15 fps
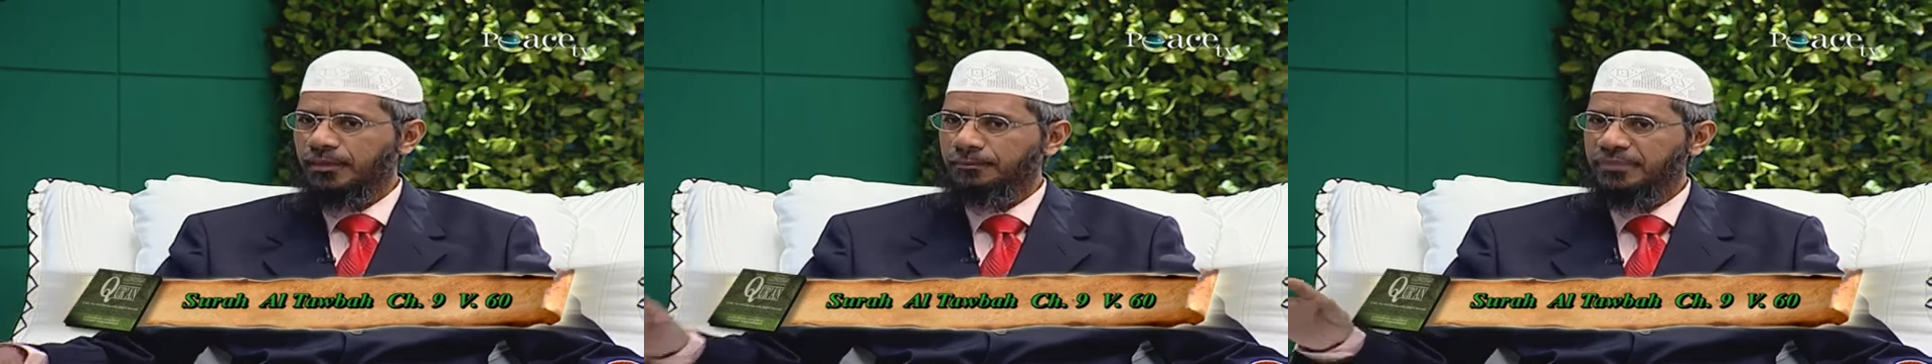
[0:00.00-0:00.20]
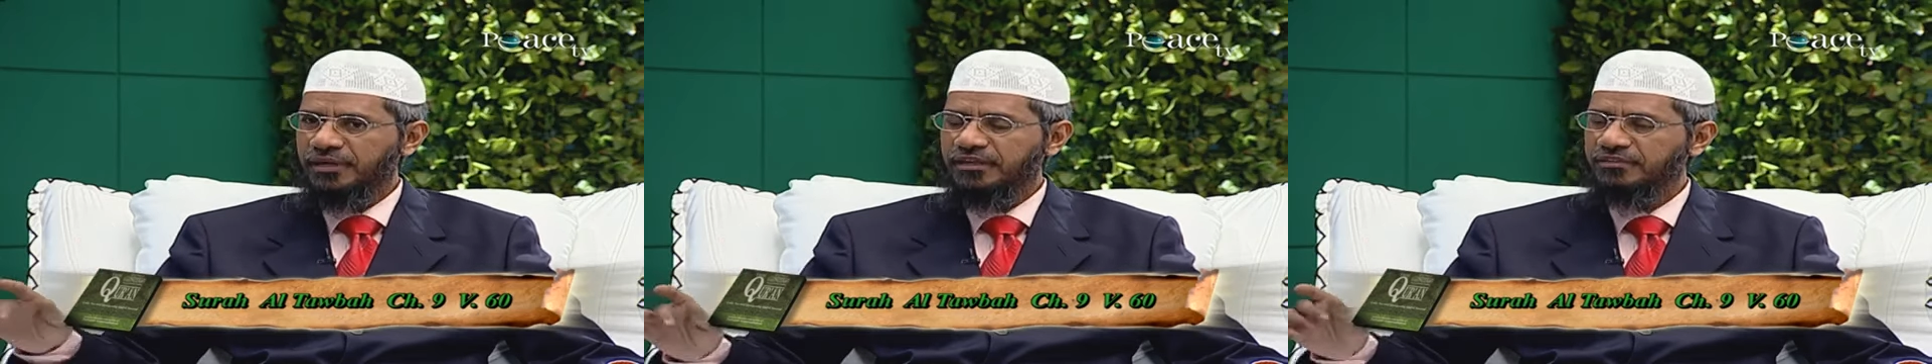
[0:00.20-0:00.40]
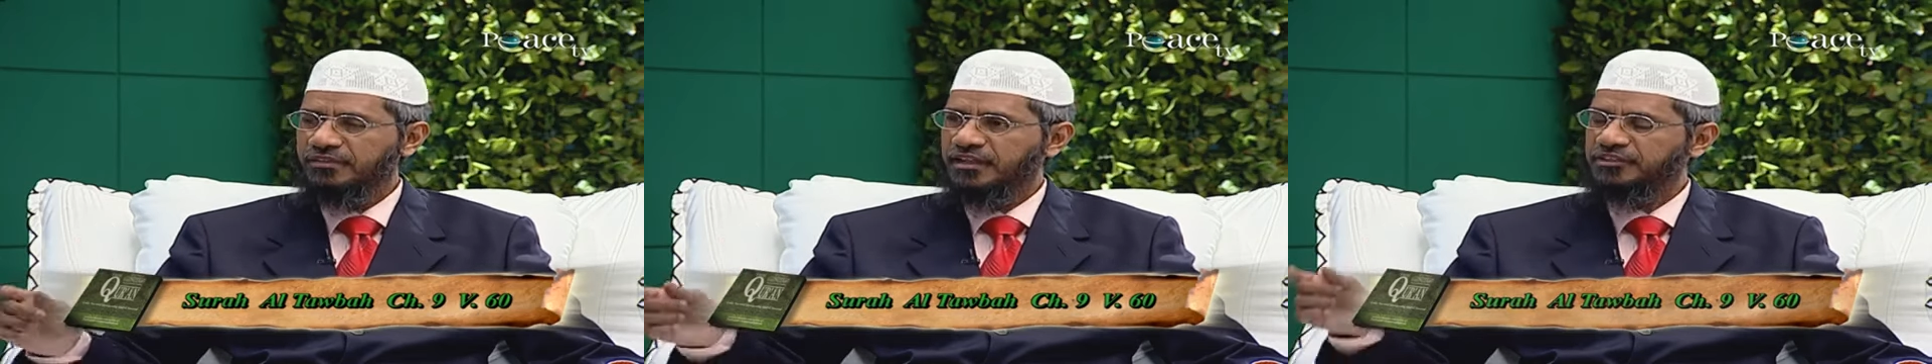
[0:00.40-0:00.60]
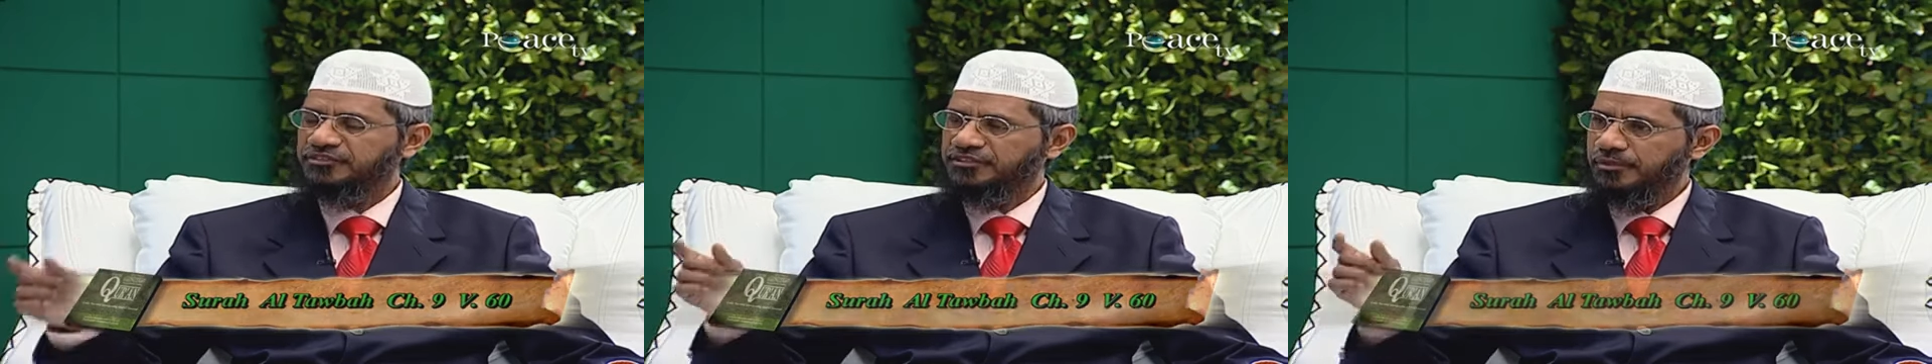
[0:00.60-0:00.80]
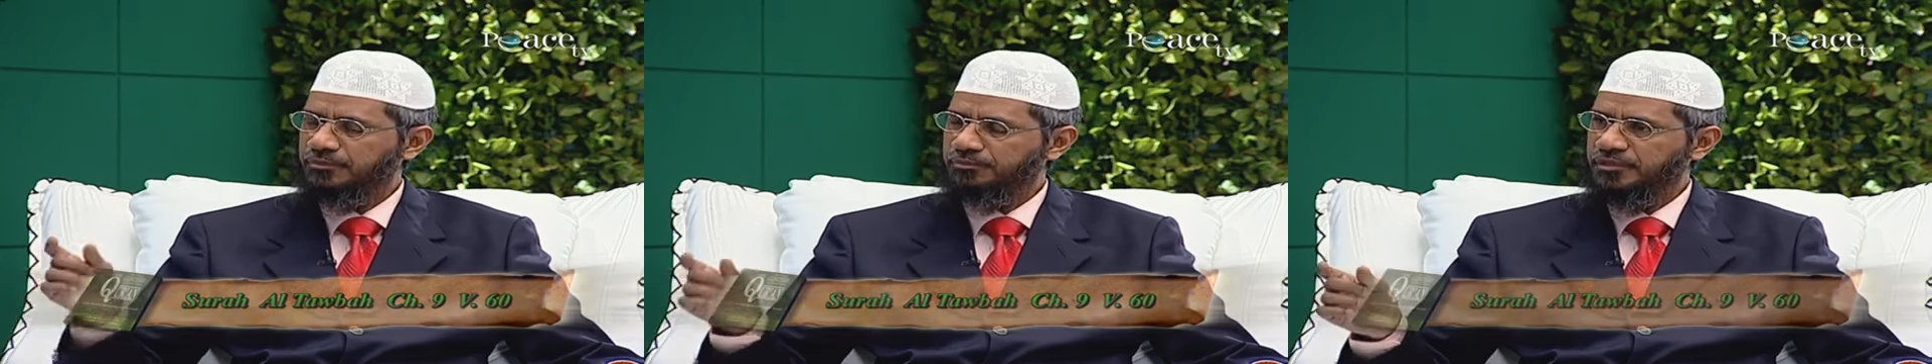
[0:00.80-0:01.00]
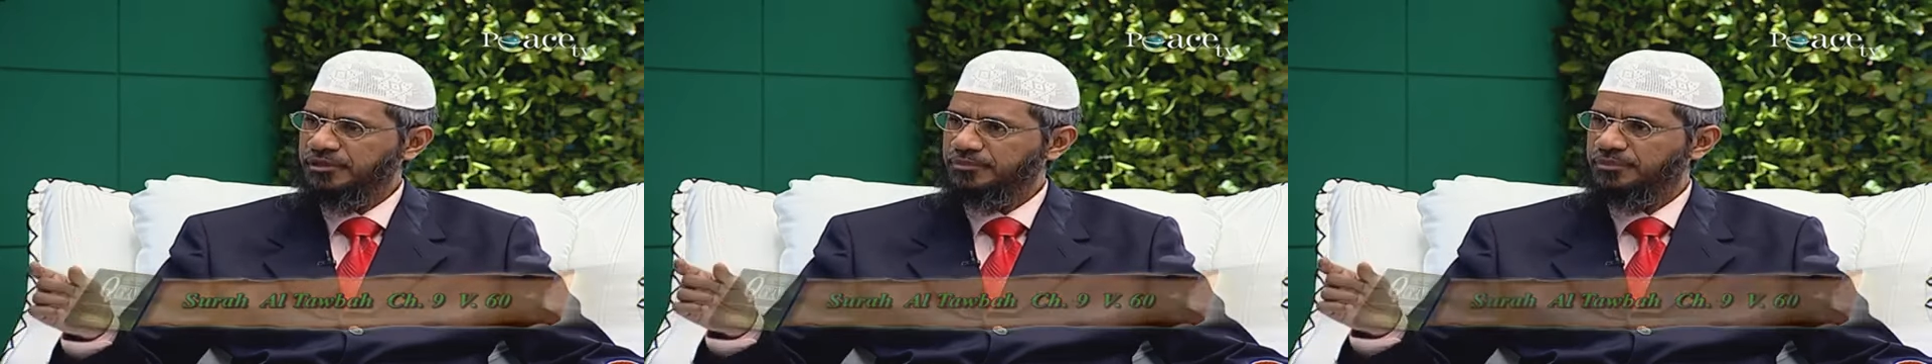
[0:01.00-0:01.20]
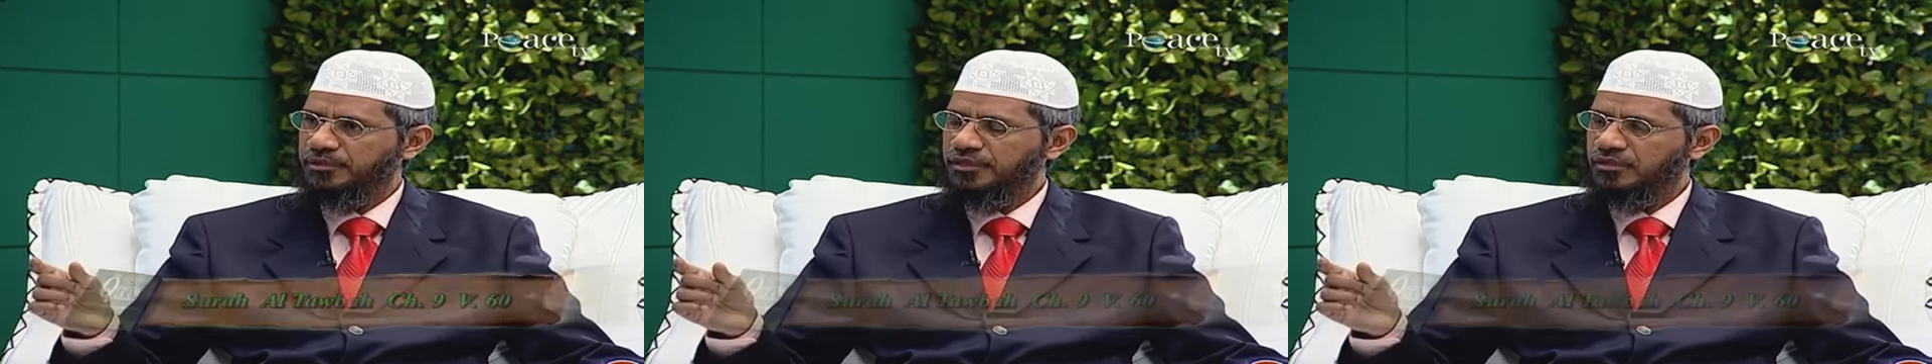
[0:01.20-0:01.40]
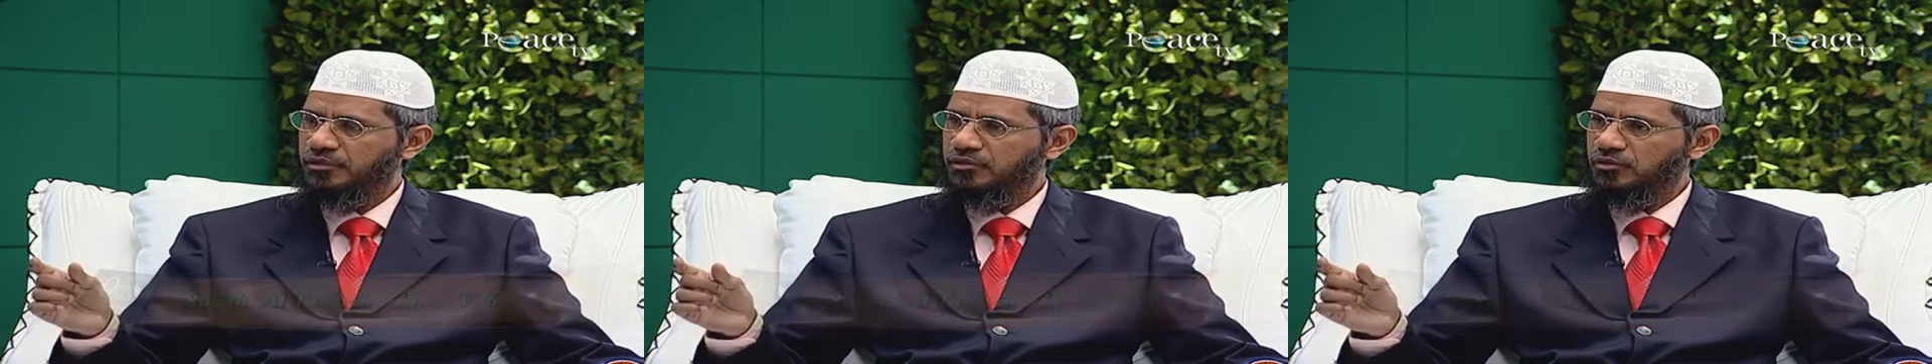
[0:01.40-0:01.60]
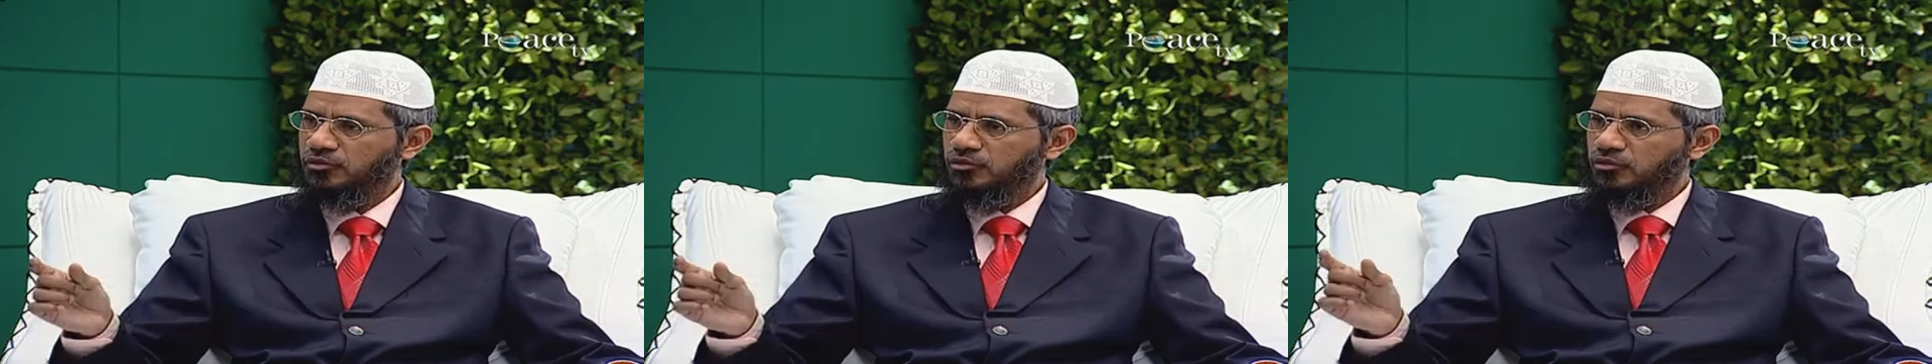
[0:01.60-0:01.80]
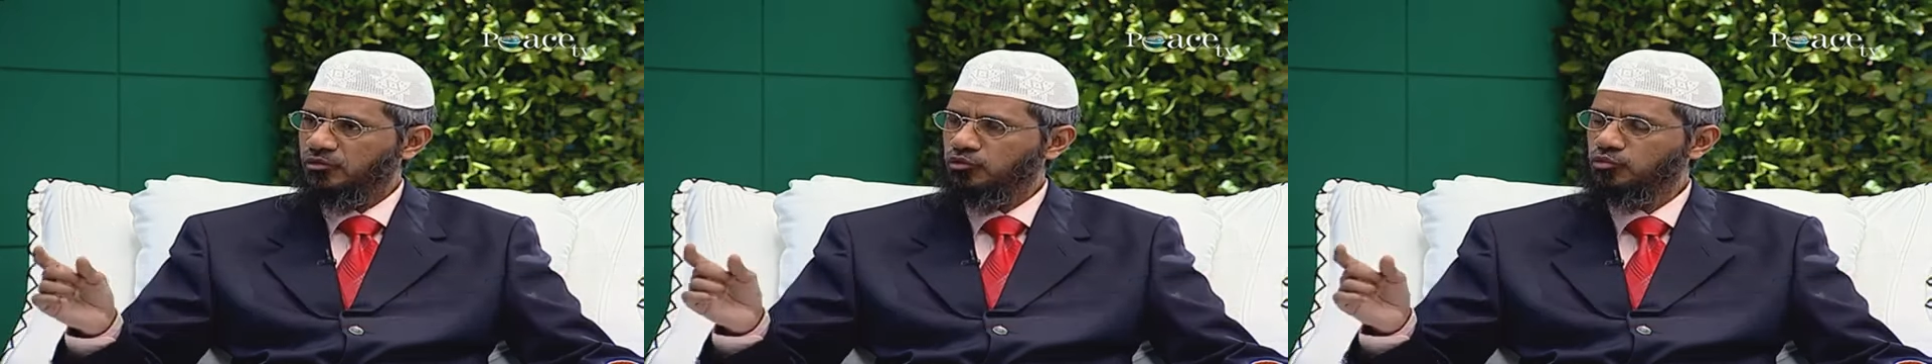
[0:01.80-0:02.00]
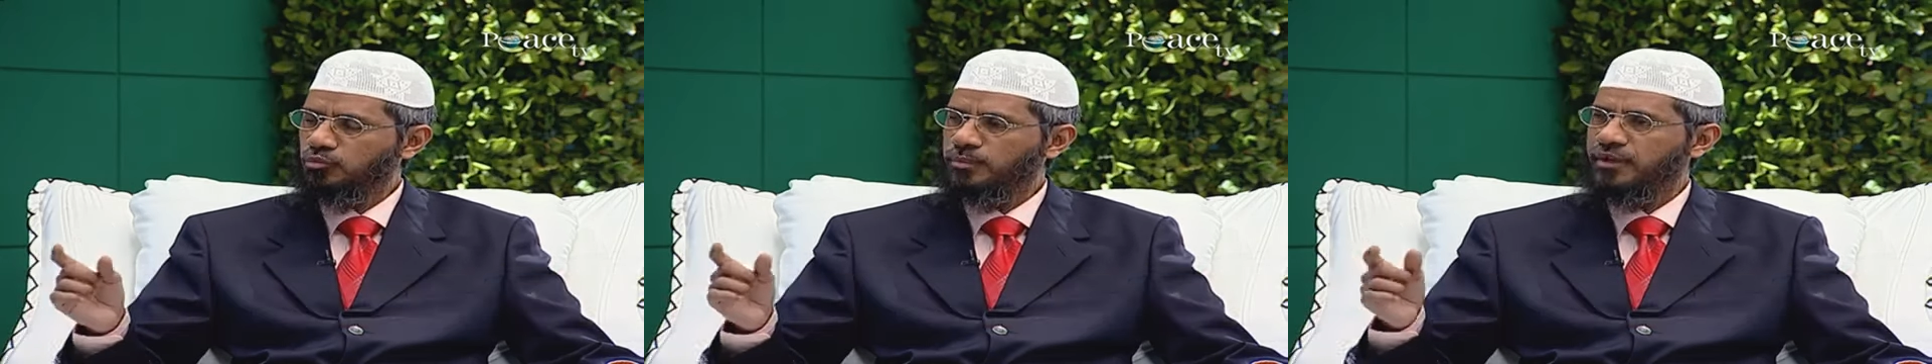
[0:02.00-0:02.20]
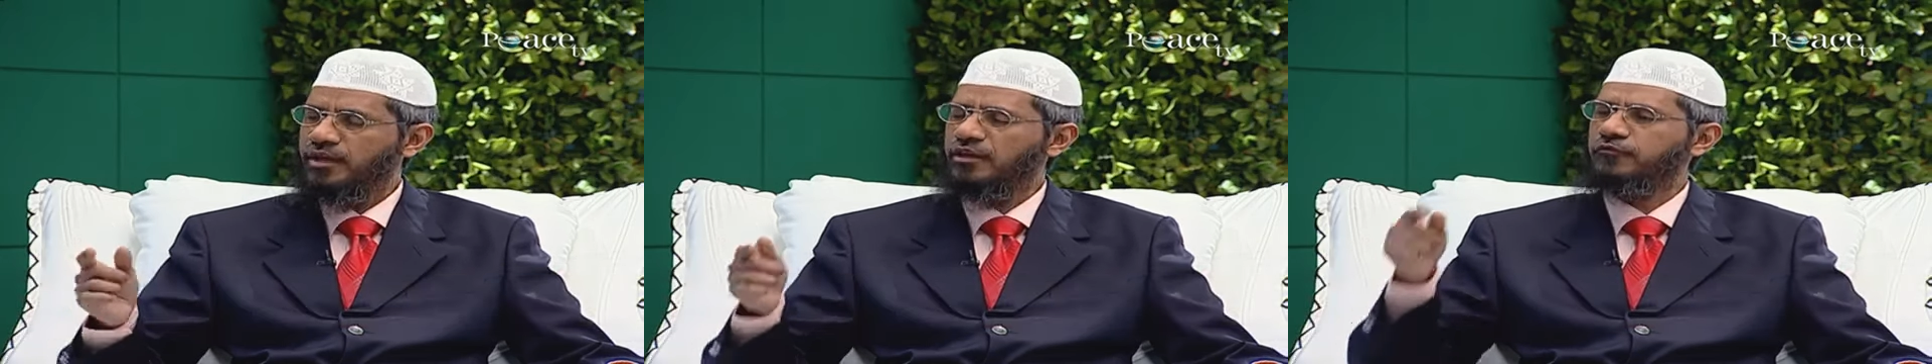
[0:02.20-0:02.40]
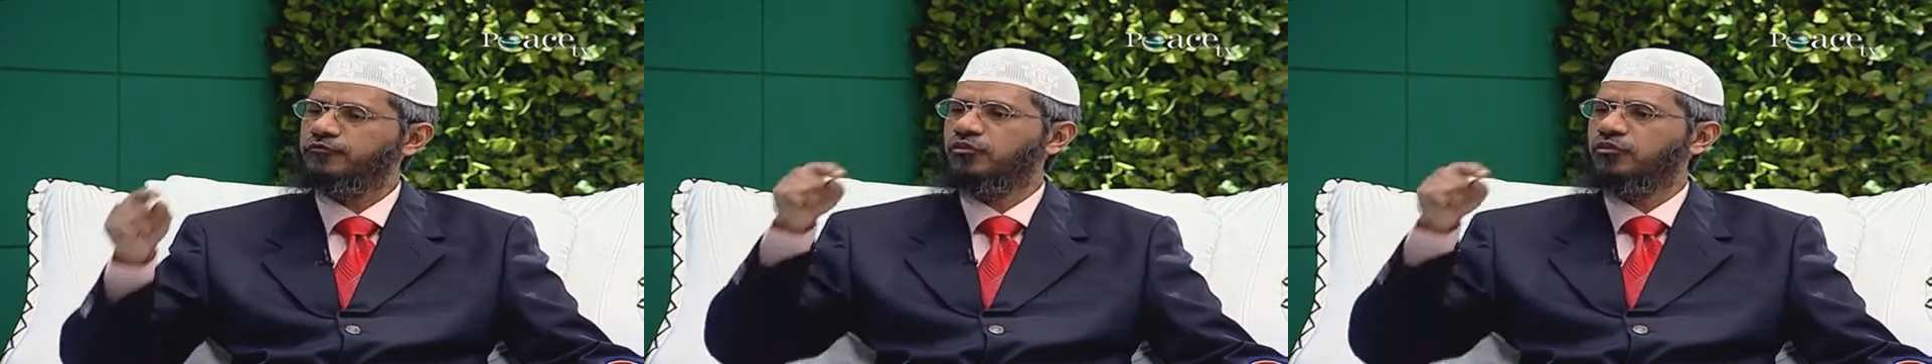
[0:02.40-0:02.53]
But there are some people who may